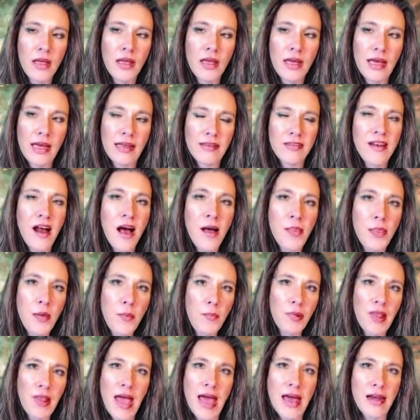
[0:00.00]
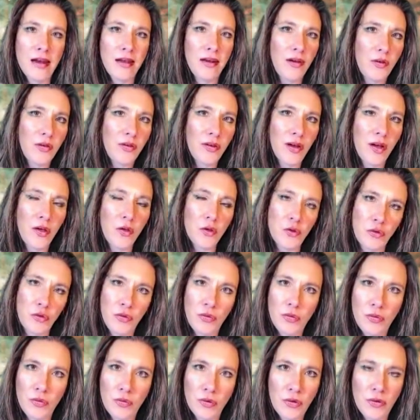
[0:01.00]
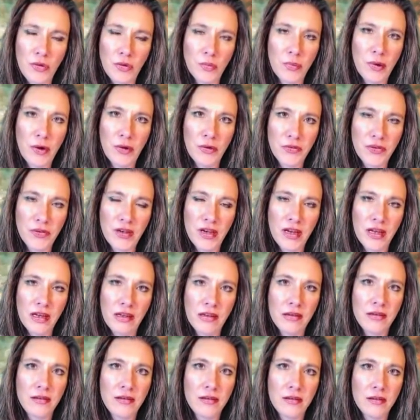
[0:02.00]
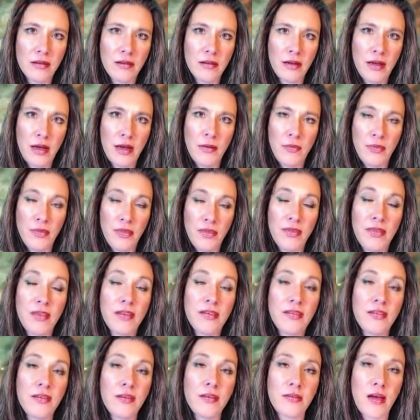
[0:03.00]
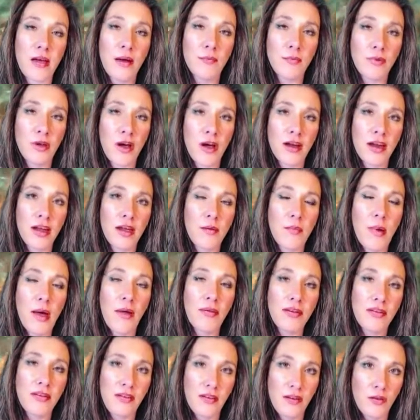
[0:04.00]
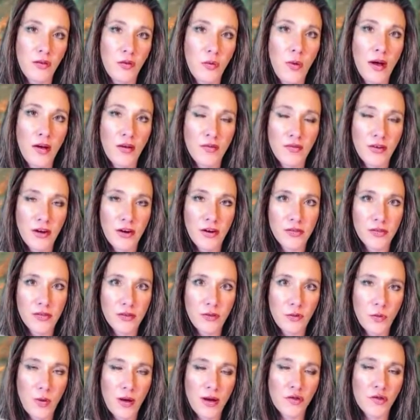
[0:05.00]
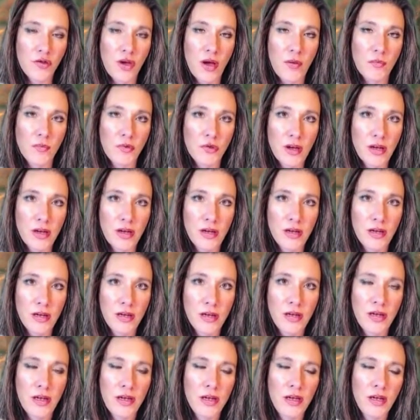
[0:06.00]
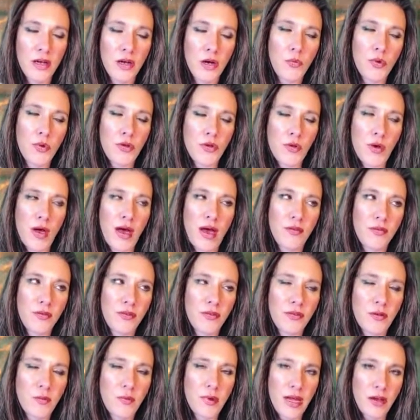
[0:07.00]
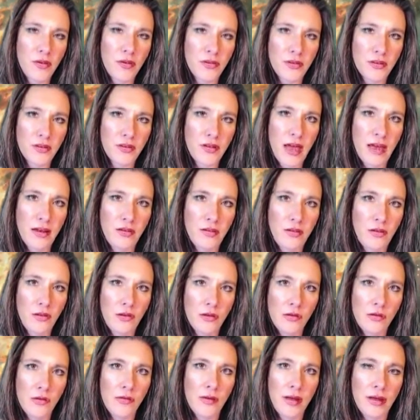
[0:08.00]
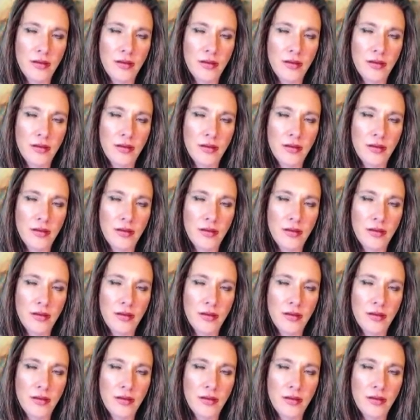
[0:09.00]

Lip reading: it's not the planet who tells you who the person is. and I'm talking about the D12 here, the Dwadasamsa. When you have somebody else's Ketu